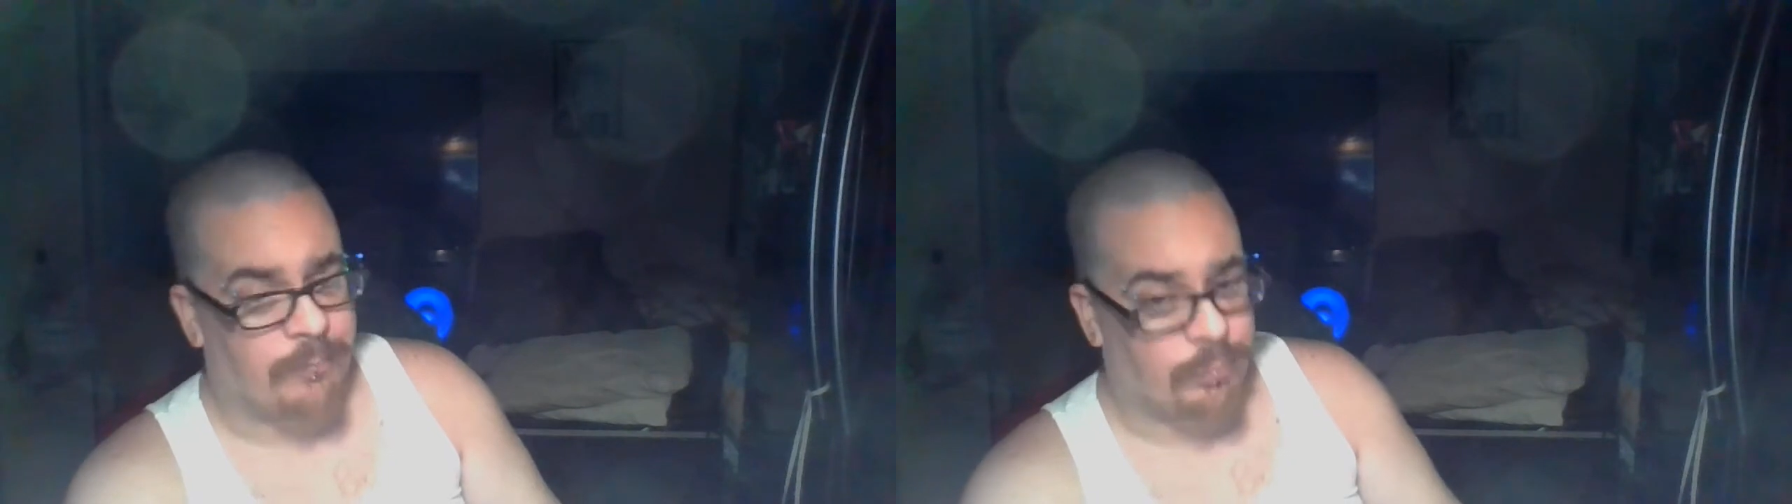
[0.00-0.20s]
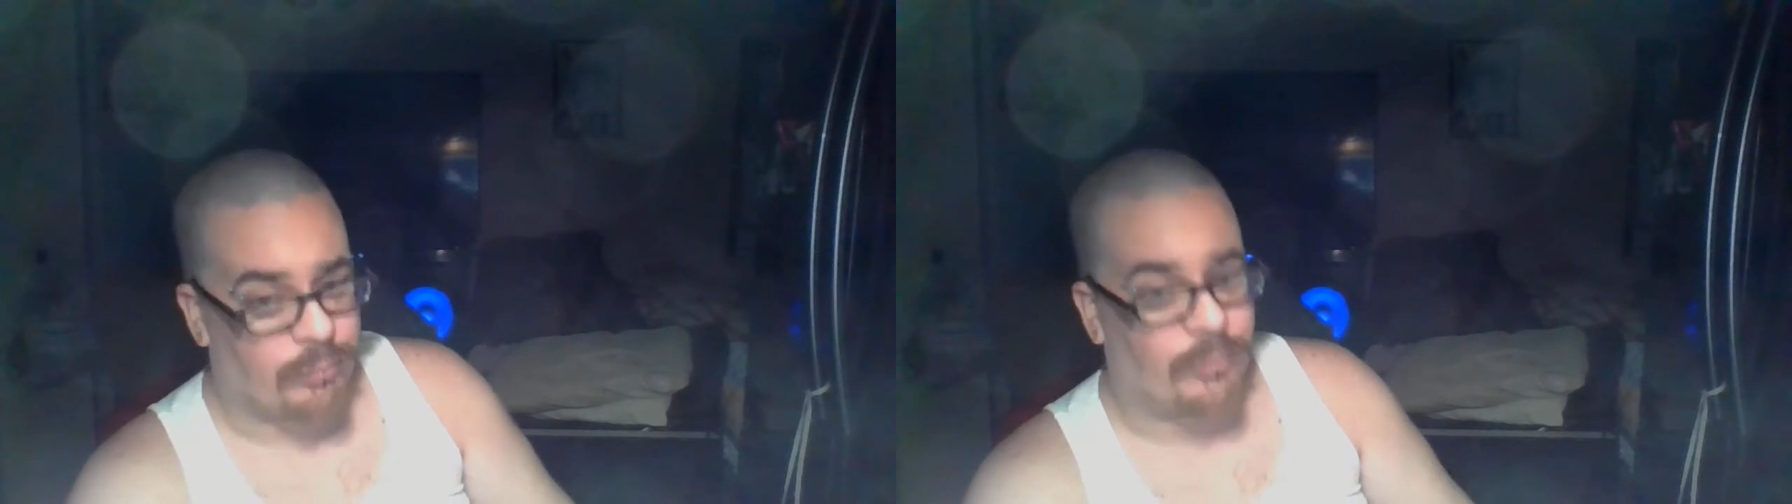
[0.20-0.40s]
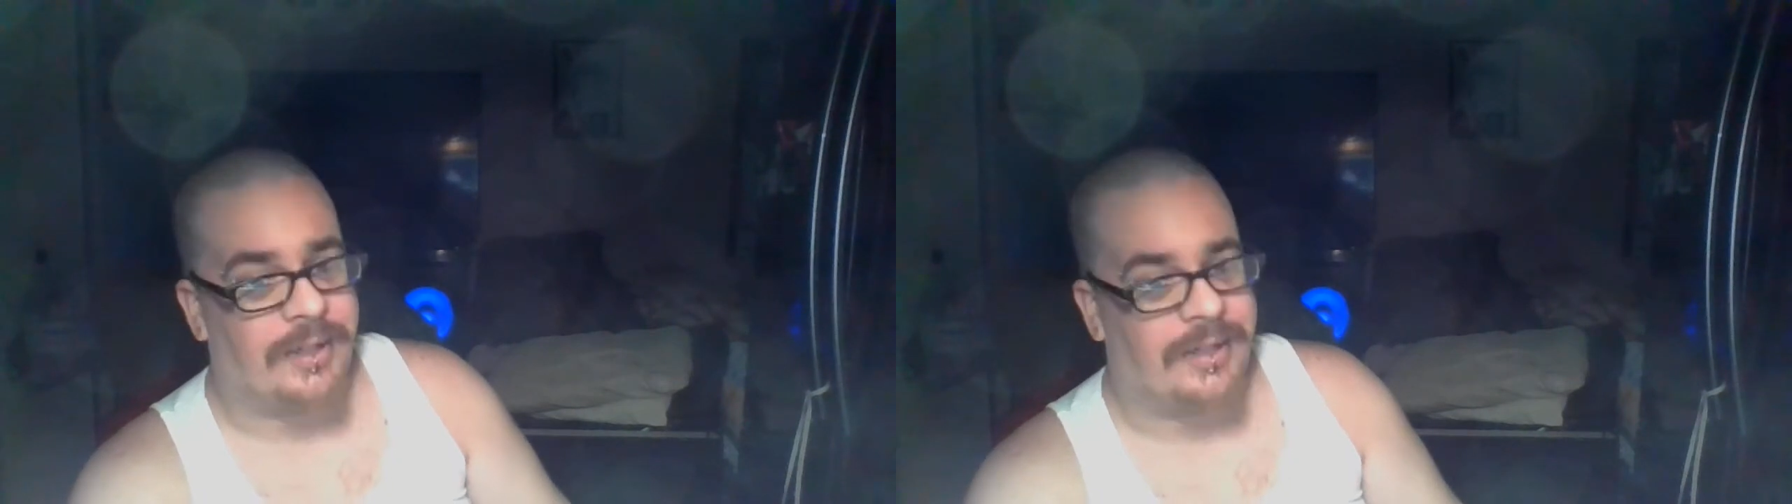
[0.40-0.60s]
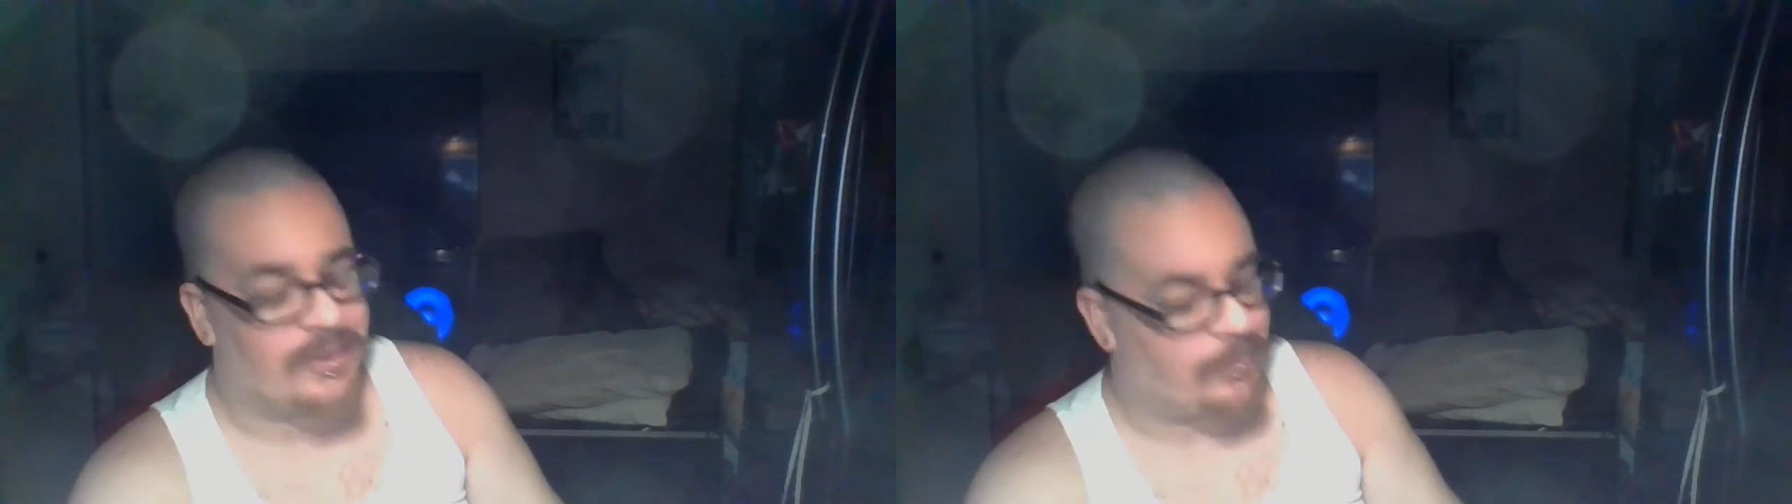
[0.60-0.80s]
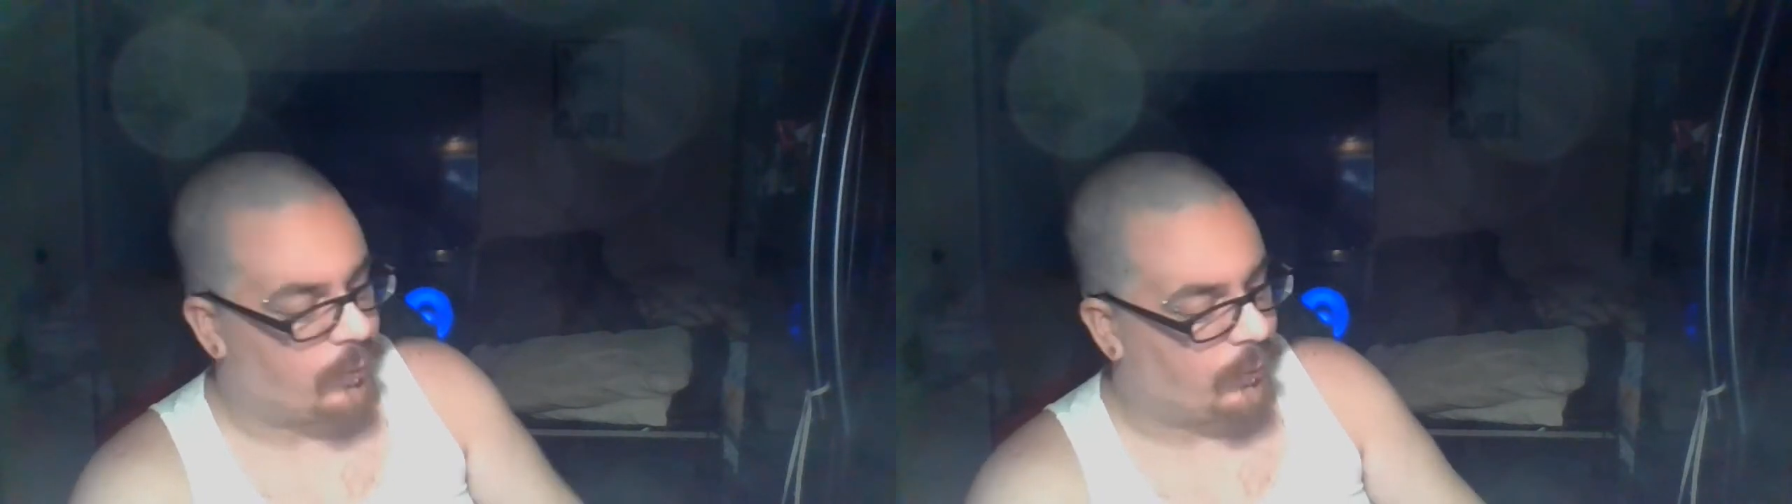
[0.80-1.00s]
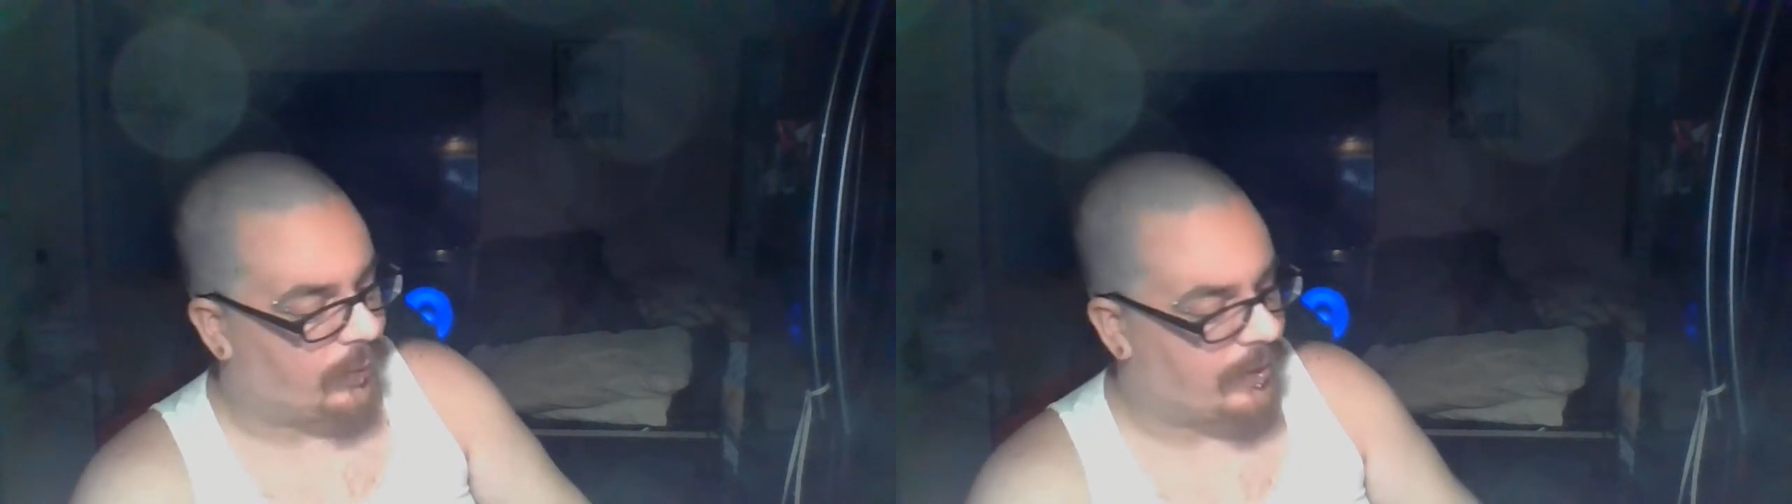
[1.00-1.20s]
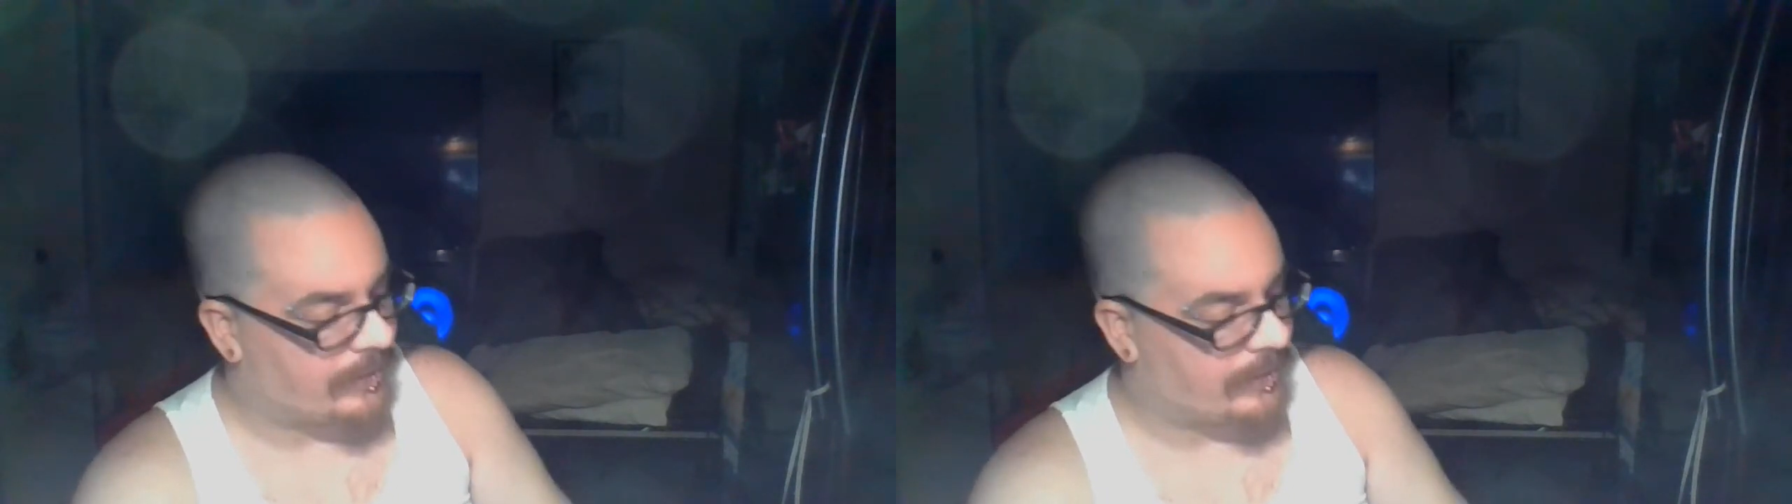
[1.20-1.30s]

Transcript: Pretty smooth.